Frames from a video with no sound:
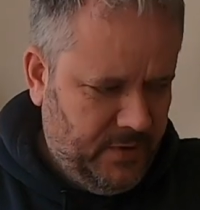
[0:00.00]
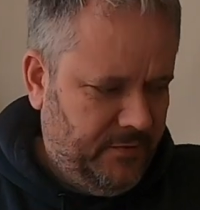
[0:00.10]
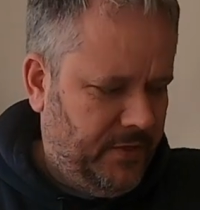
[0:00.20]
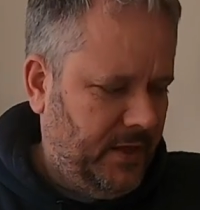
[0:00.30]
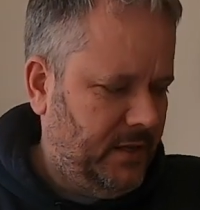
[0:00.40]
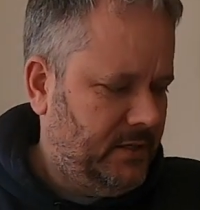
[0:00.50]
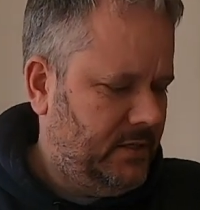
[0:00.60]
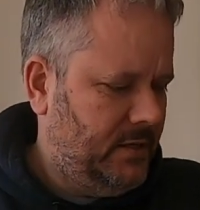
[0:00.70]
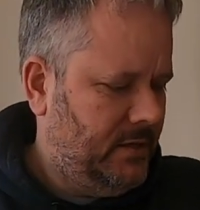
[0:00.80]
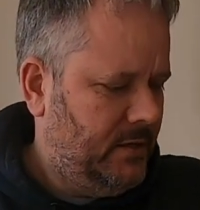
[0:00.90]
other
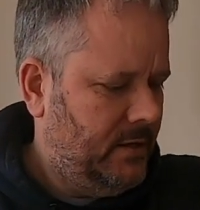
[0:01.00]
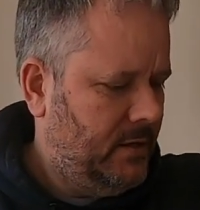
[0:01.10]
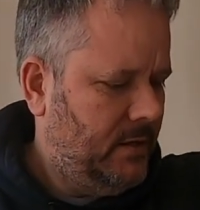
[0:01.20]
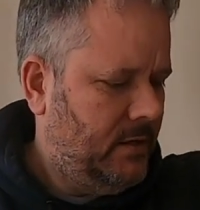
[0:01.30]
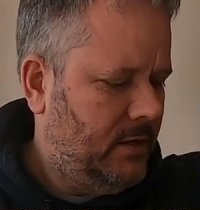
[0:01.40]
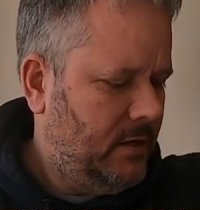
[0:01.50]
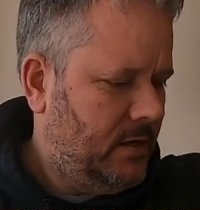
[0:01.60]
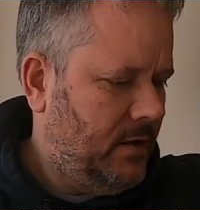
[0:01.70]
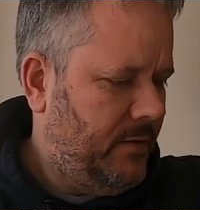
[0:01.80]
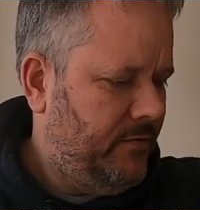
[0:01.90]
things
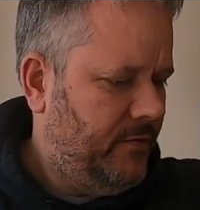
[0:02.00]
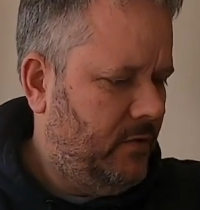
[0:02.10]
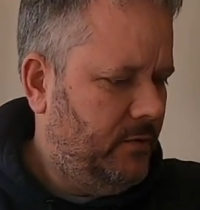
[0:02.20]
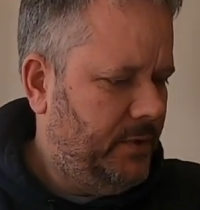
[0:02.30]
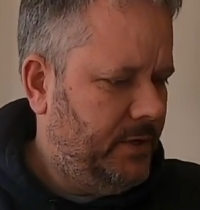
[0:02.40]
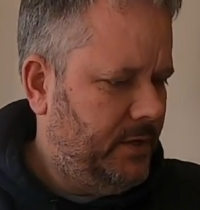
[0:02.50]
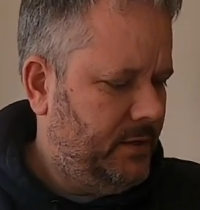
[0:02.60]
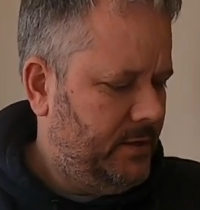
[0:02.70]
going forward.